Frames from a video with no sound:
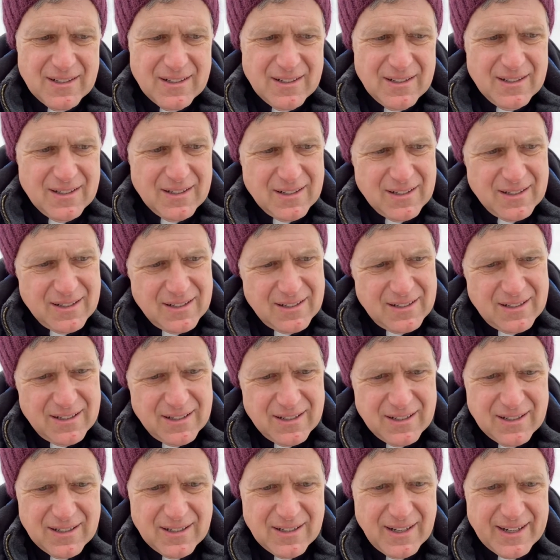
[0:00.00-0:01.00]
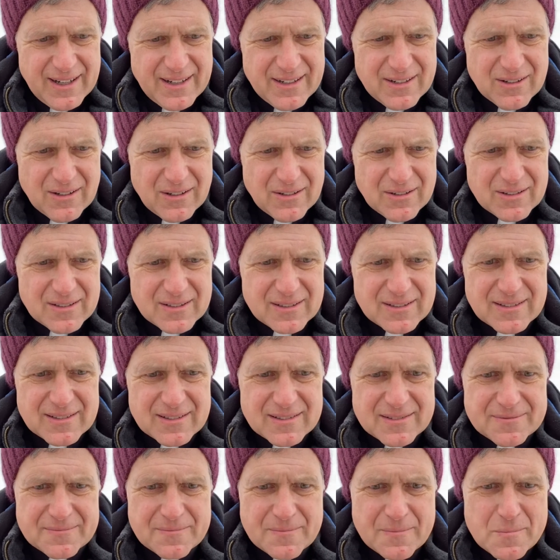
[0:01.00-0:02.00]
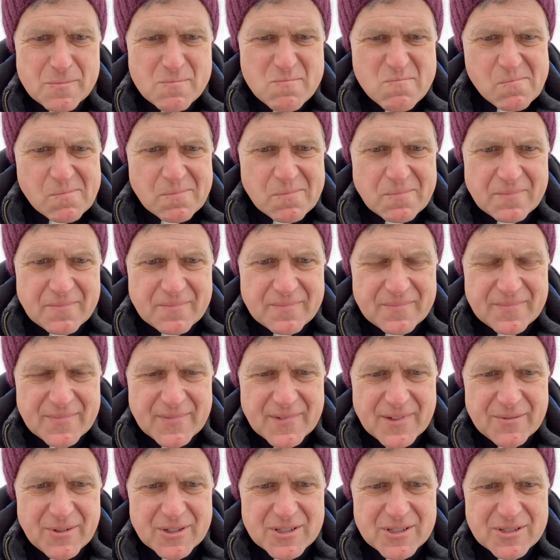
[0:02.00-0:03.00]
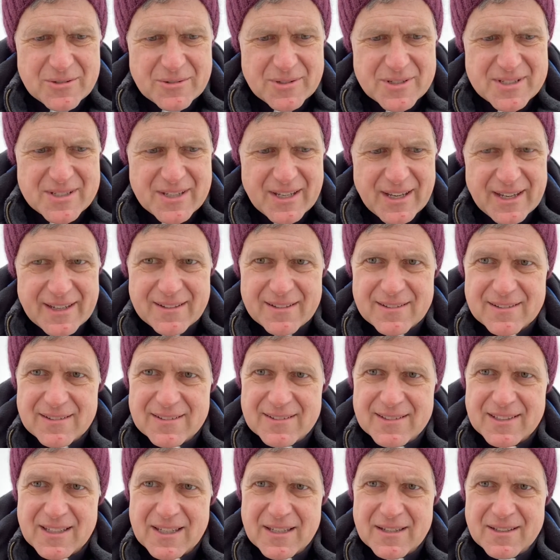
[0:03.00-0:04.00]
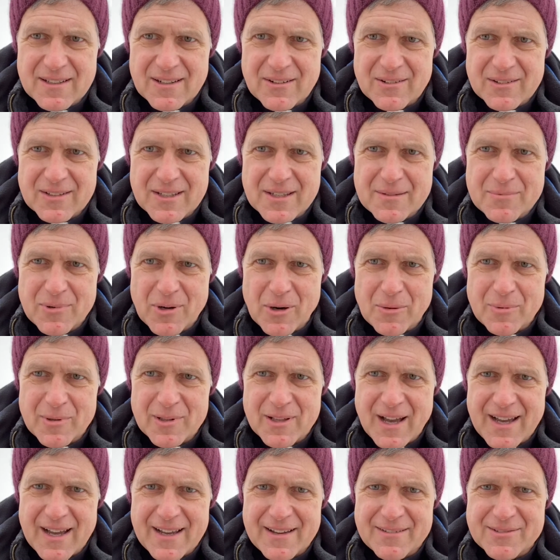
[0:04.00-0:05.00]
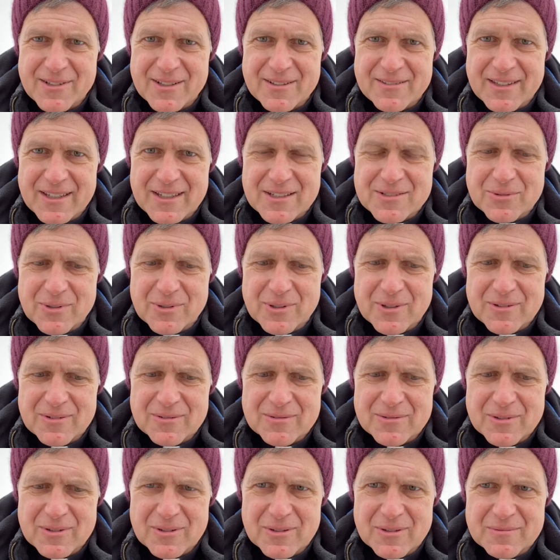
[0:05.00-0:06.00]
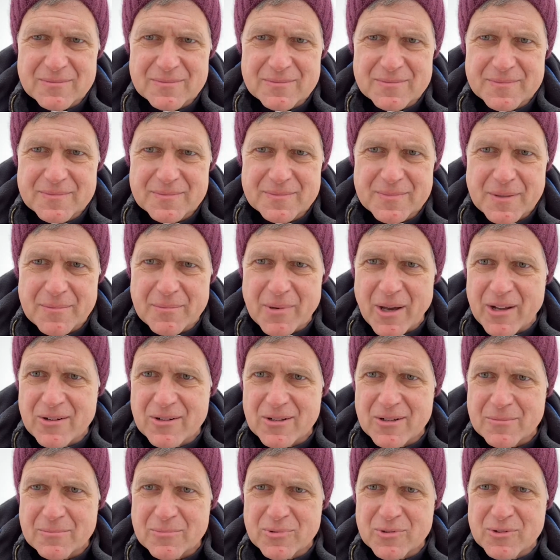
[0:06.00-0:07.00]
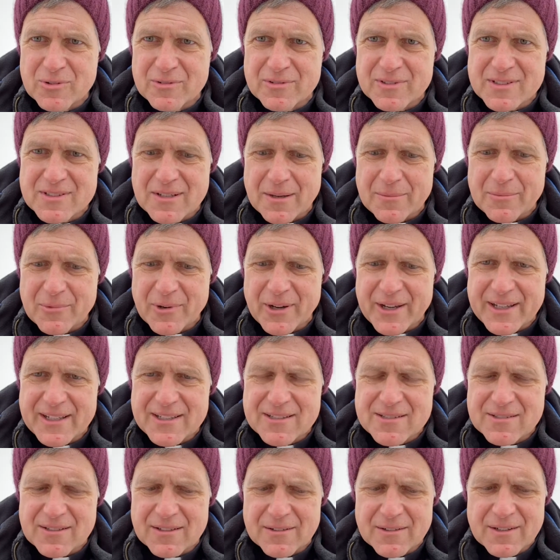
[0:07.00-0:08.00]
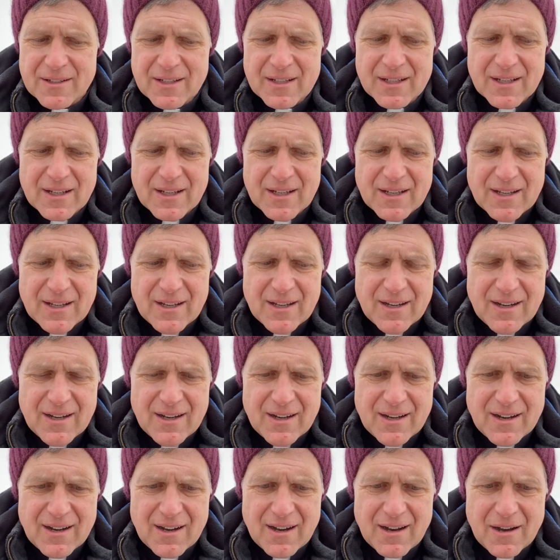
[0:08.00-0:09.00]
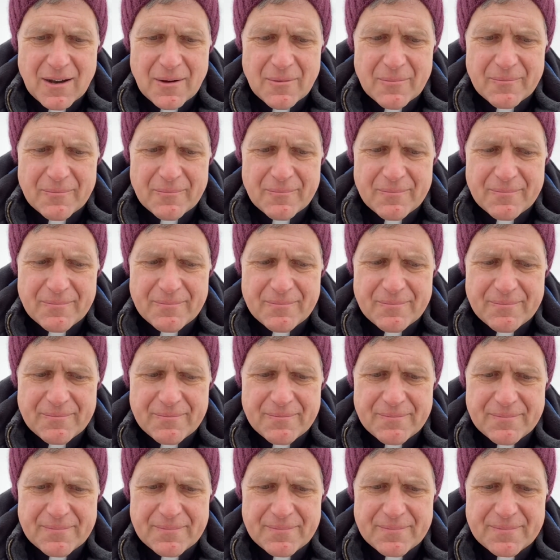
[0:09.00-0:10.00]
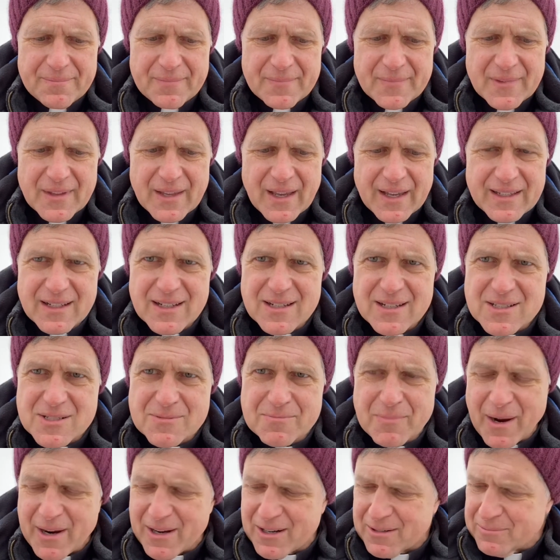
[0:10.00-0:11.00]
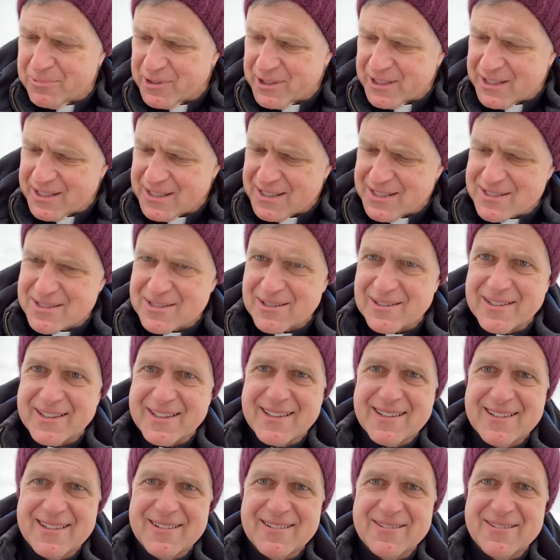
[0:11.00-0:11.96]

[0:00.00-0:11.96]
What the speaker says: I don't know, what should we say? Keep hope alive that things will be better and improve in some ways. And I get inspired pretty easily.